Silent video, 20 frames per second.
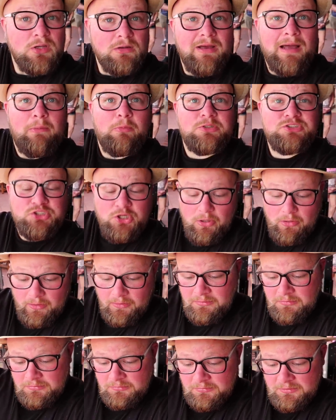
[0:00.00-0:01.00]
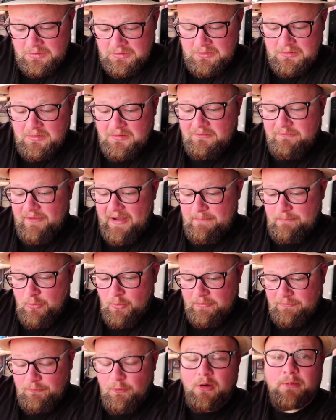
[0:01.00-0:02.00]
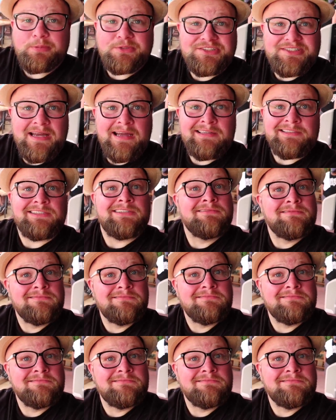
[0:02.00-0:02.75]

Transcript: That one's good. five point four percent.